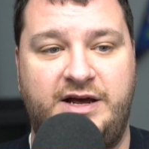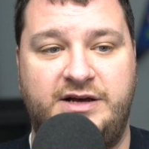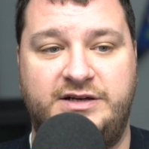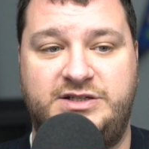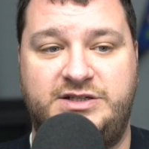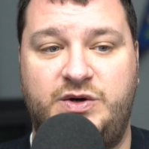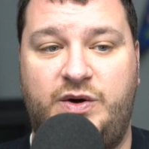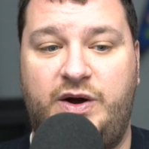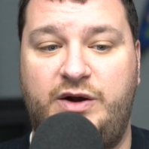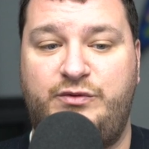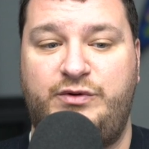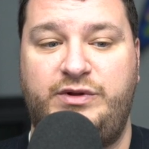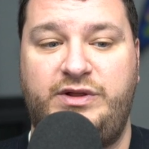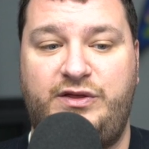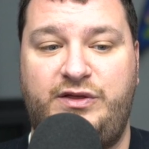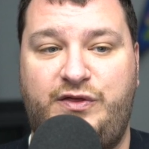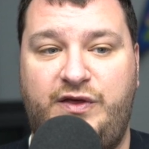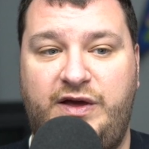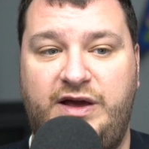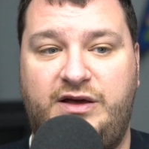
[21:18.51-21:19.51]
So I really
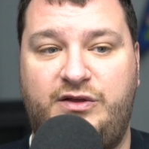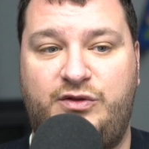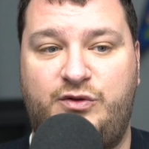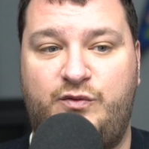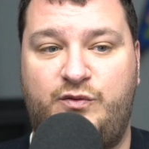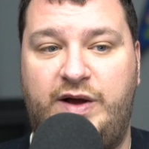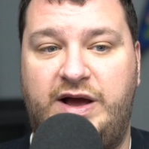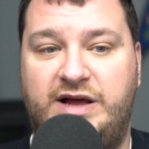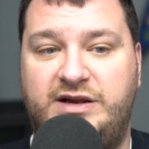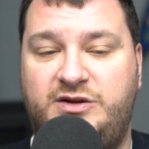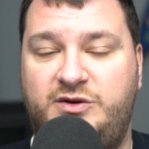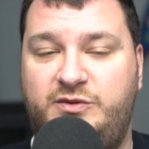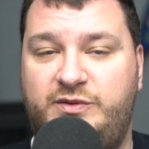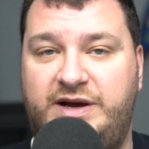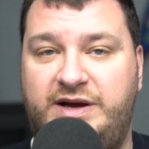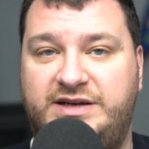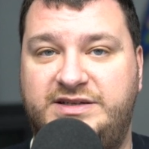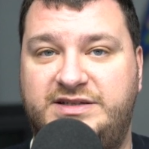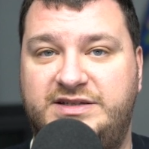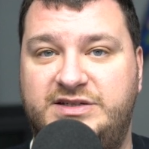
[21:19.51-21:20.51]
think the
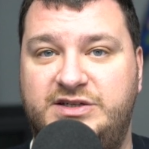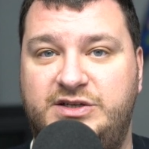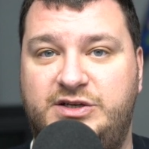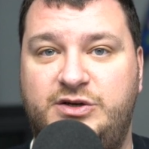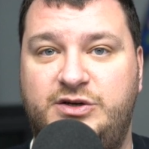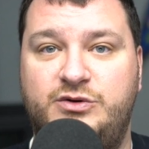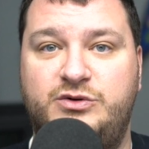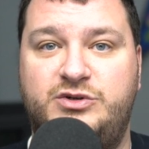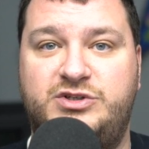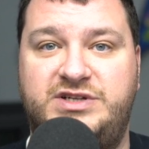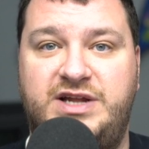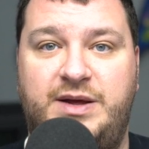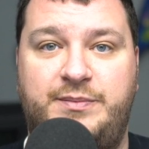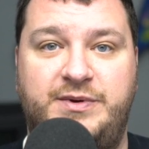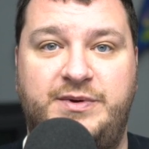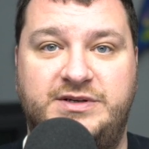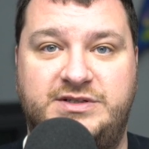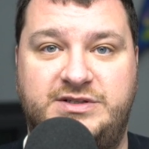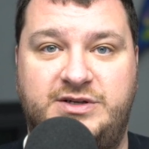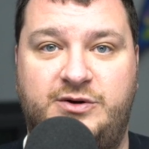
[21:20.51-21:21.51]
RAD2X is a huge
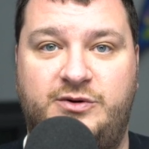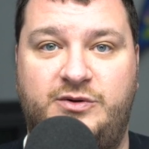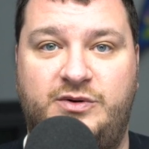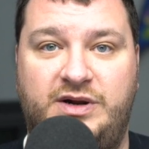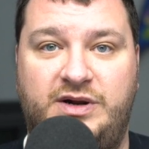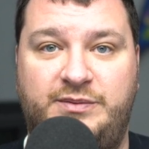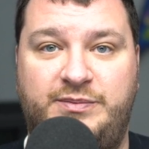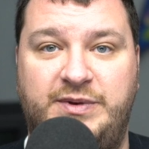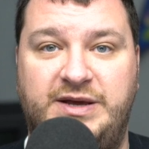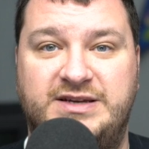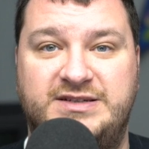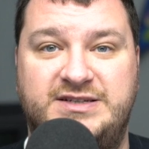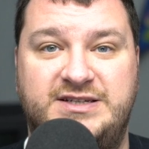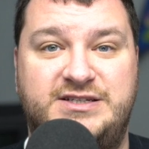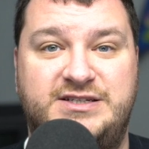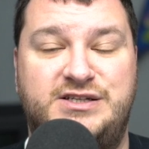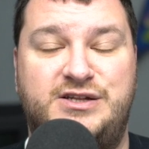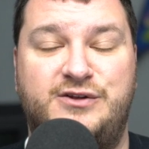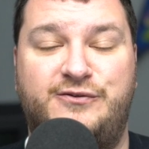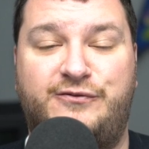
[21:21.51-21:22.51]
stepping stone, because
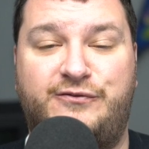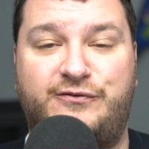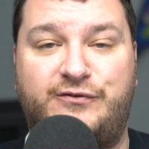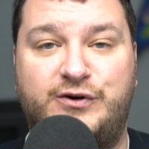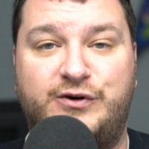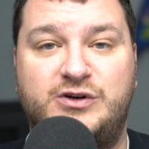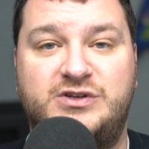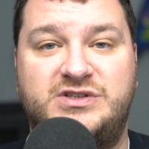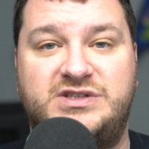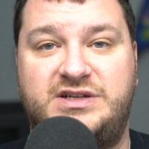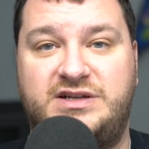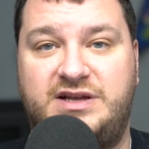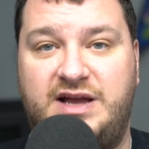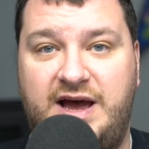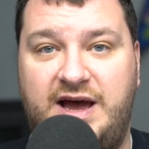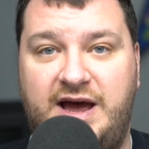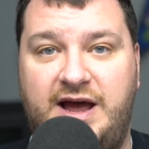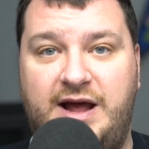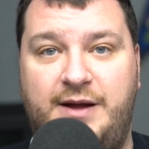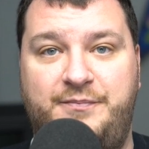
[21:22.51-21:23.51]
it's the first
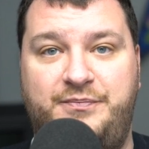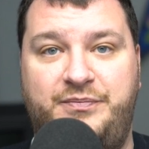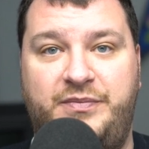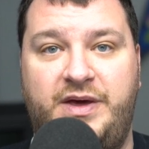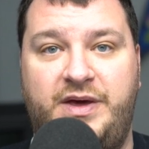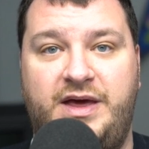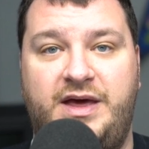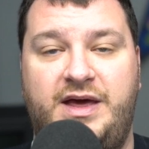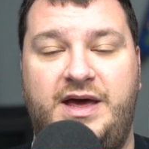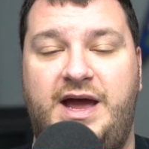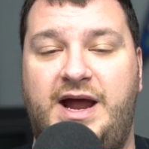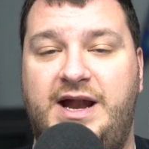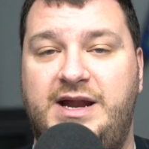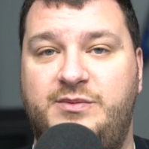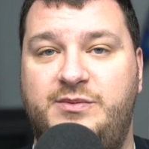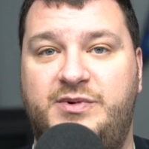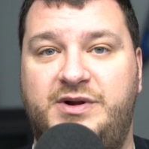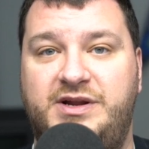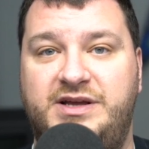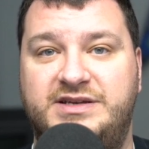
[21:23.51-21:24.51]
time
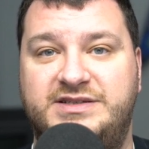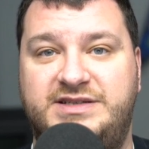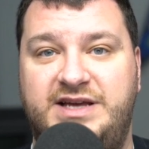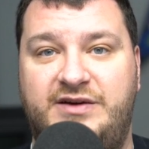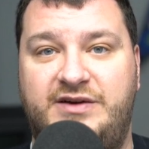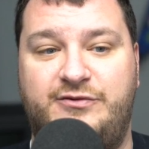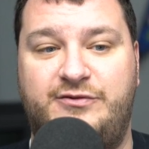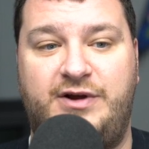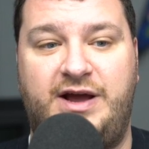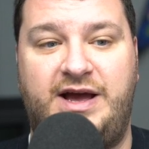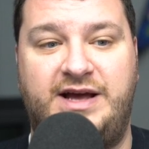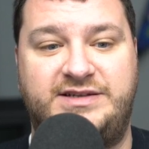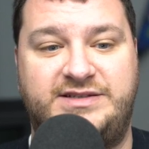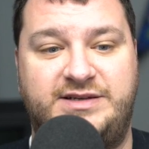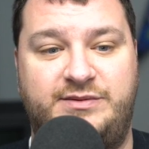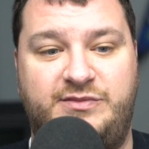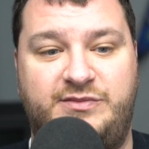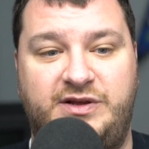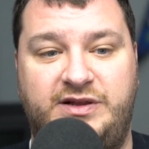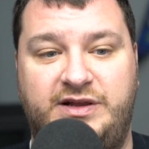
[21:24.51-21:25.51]
anybody has ever had
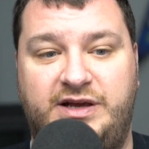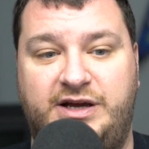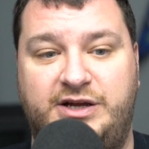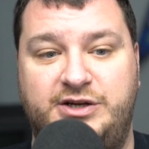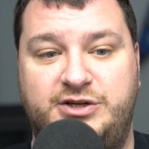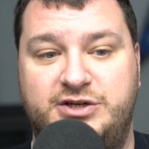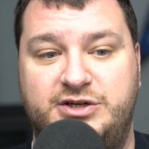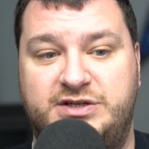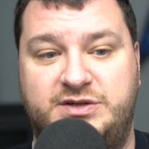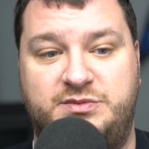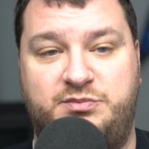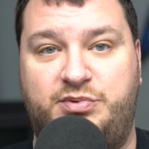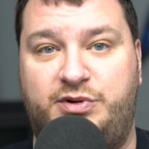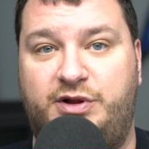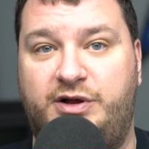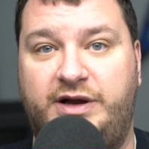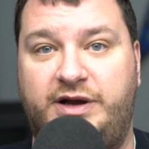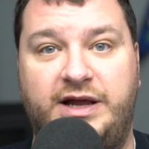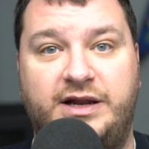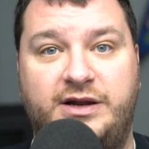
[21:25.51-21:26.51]
something that could just
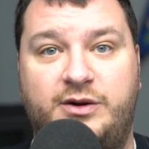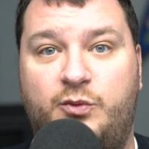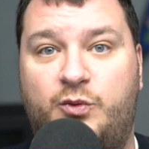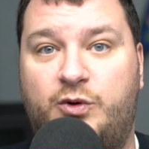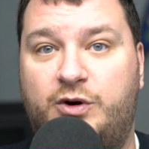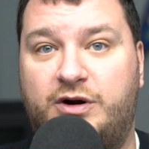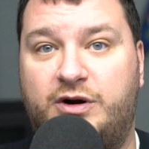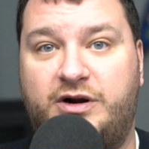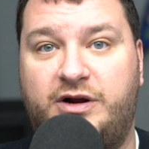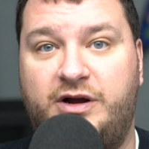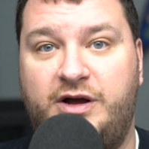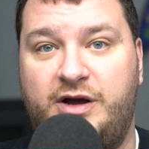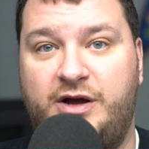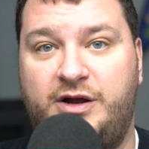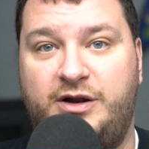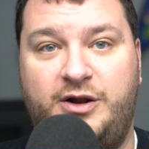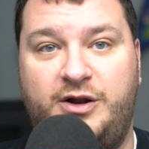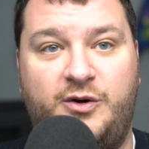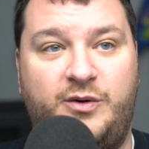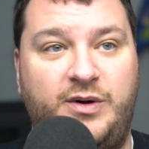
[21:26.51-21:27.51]
plug in and work.
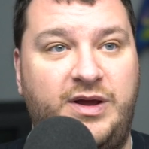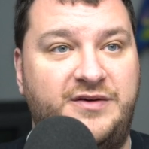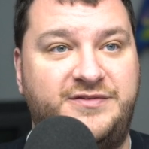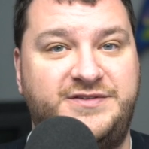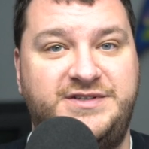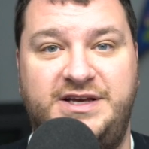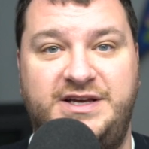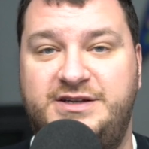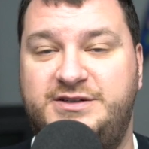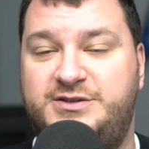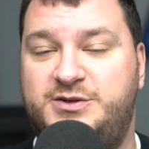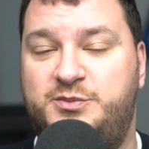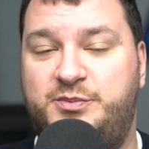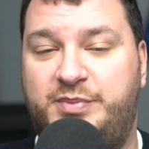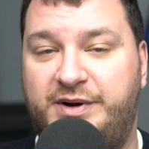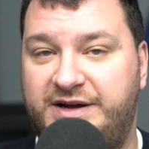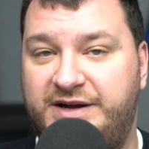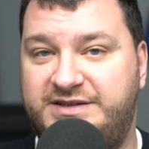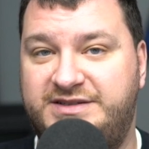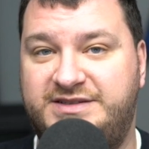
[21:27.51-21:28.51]
No ifs, ands, or
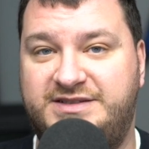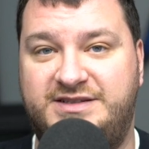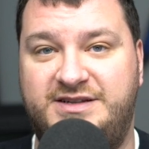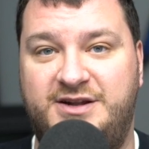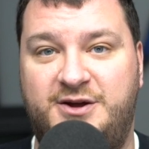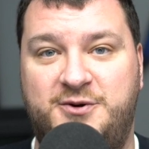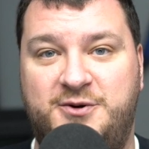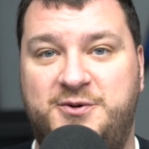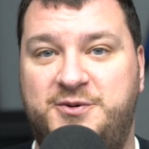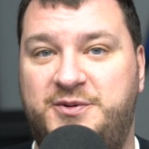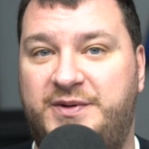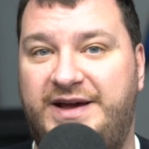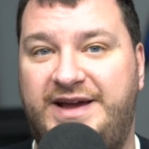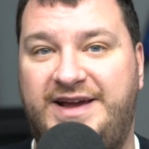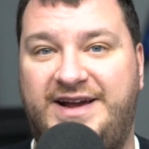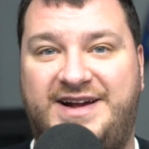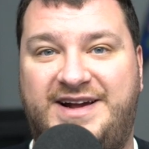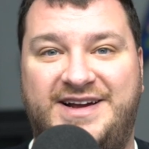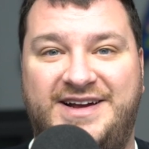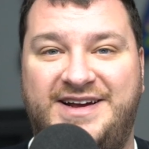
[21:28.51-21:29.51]
buts, no
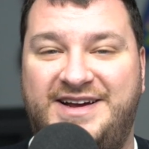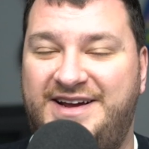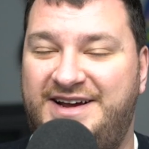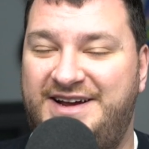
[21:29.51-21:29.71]
like...